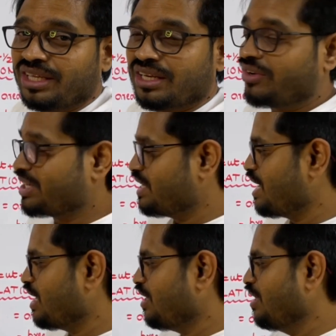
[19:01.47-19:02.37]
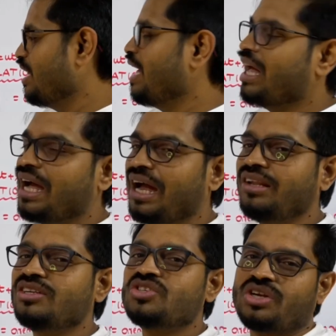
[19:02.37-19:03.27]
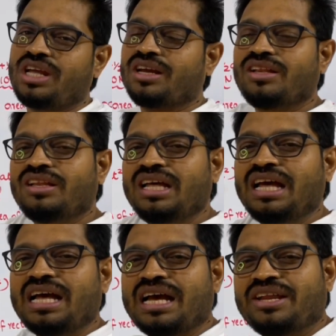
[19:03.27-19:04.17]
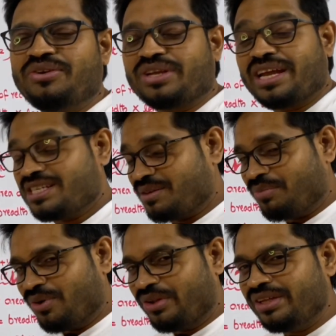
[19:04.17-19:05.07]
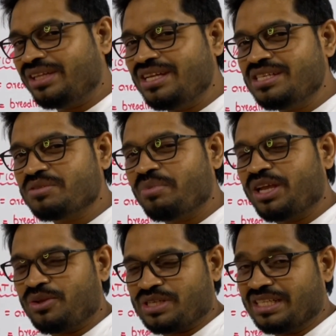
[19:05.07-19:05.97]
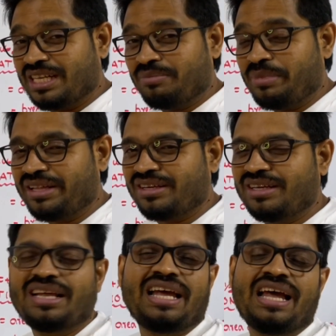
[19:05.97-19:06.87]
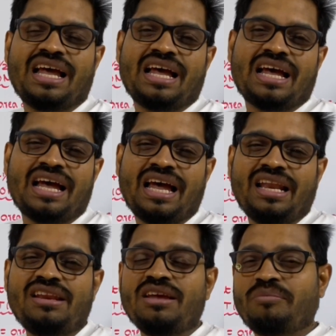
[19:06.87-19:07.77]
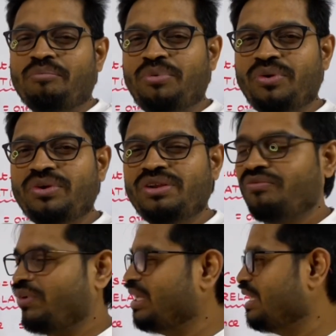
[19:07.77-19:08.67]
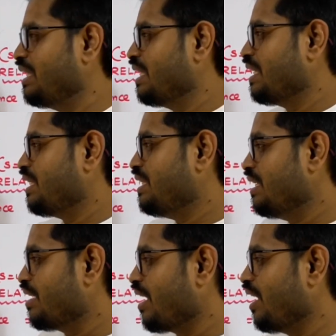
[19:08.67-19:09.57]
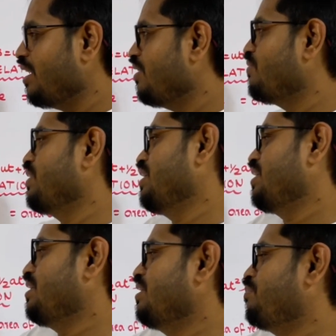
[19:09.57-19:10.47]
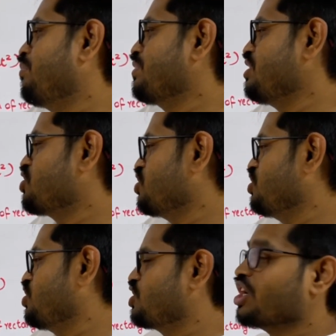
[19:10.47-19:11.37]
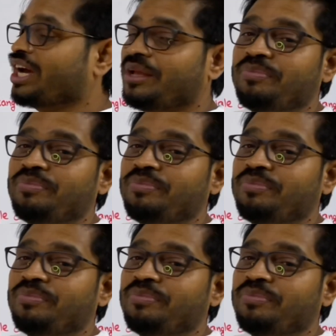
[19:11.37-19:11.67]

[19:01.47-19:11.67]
rectangle and the triangle, and you catch up all the things by using that method and beautifully derive the position time